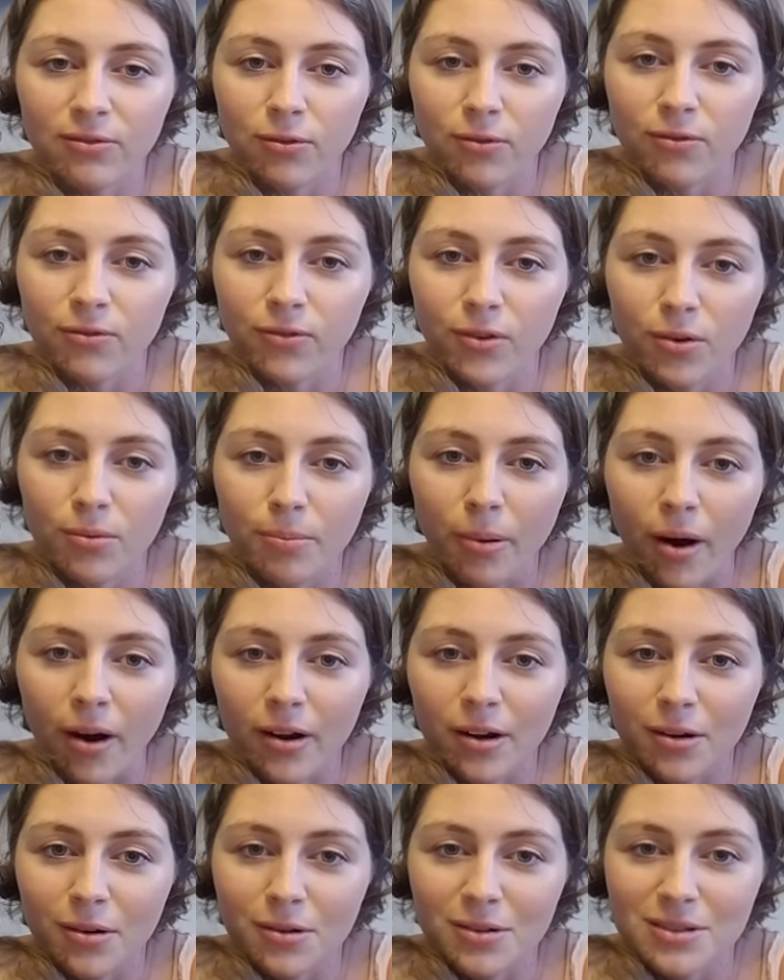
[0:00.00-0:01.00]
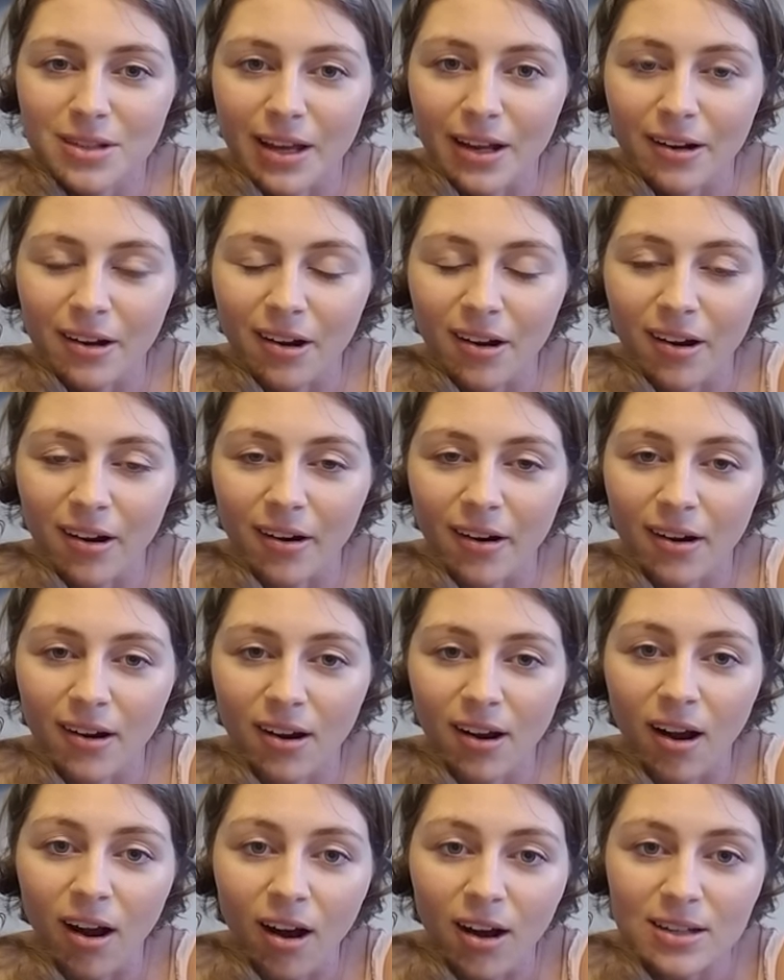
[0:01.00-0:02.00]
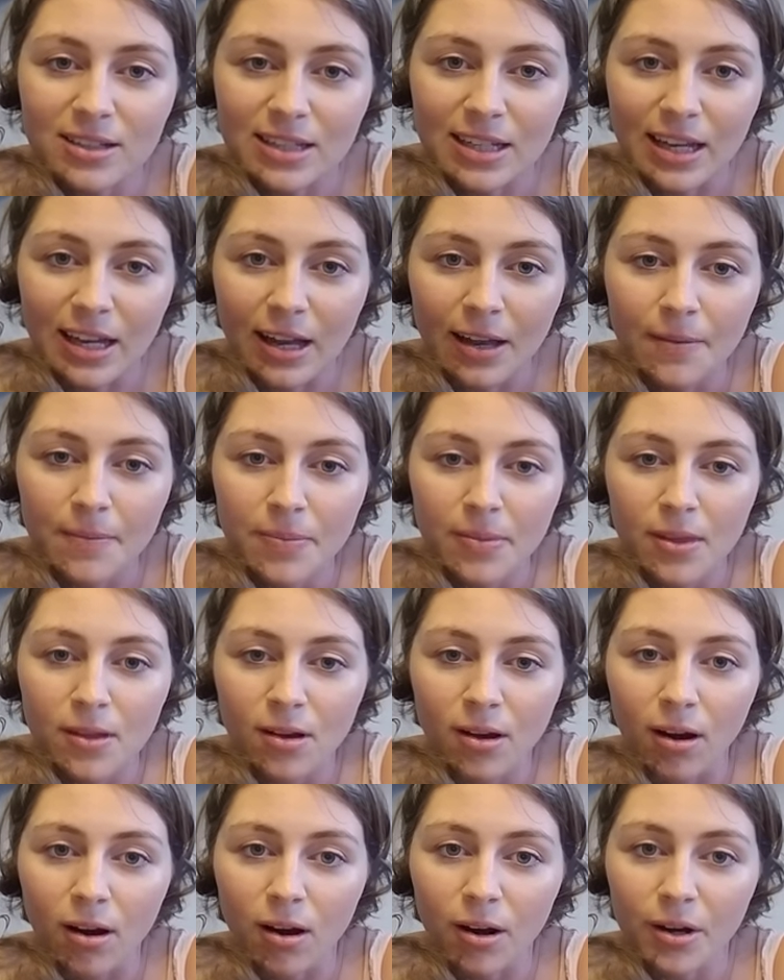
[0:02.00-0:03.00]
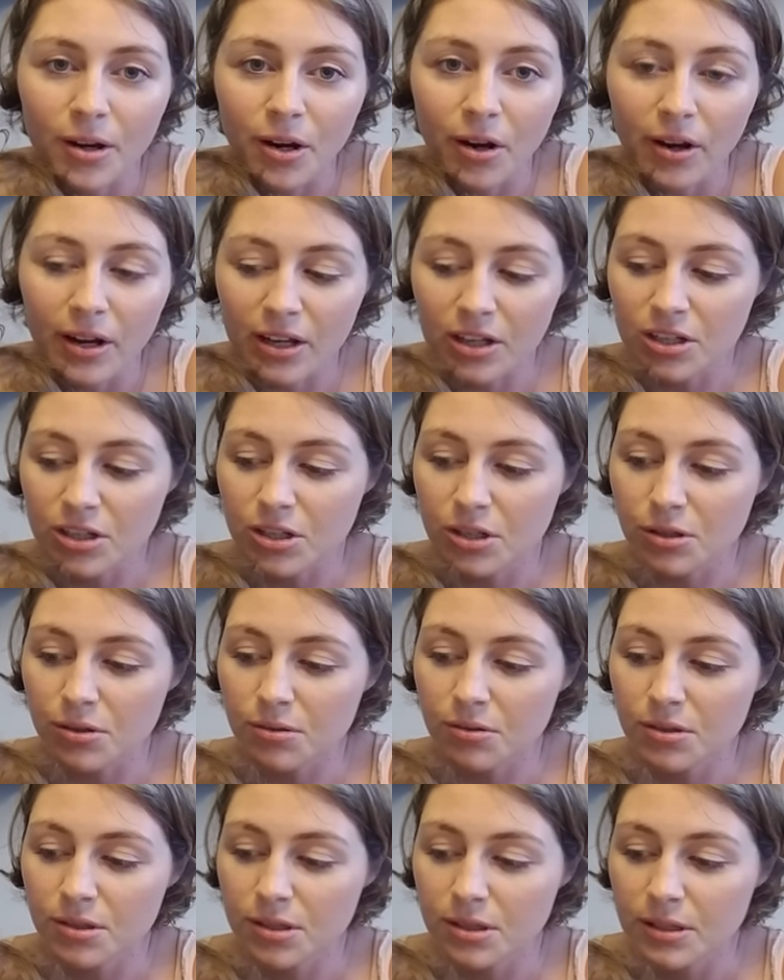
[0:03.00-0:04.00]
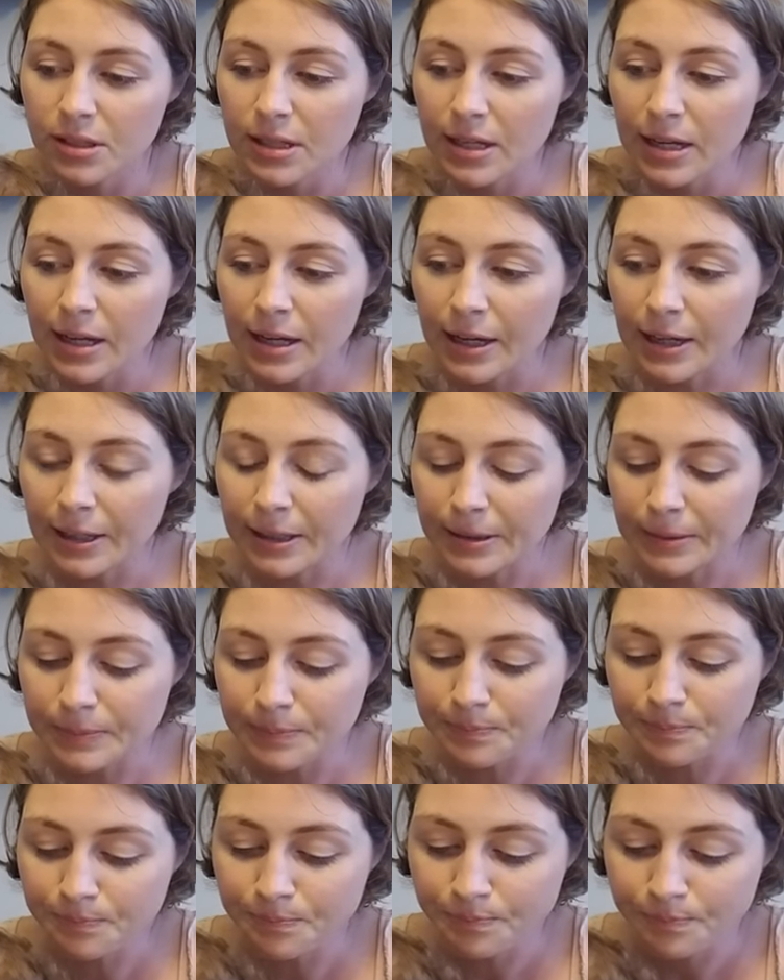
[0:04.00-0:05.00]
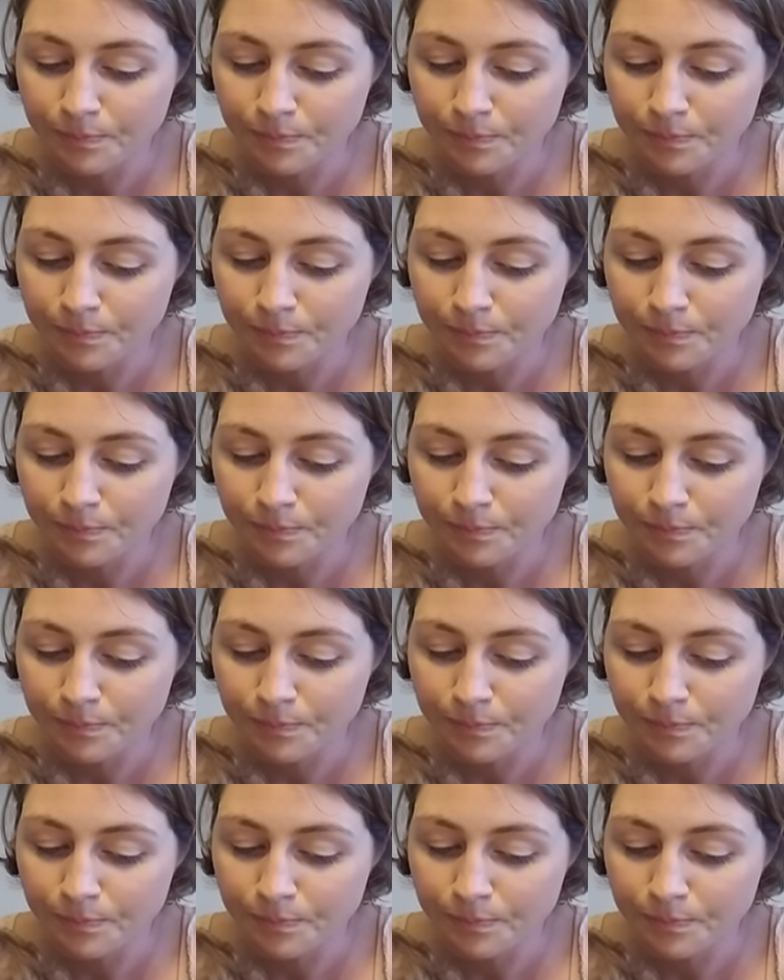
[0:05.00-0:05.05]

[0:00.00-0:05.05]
food particles that are causing all your issues. Um,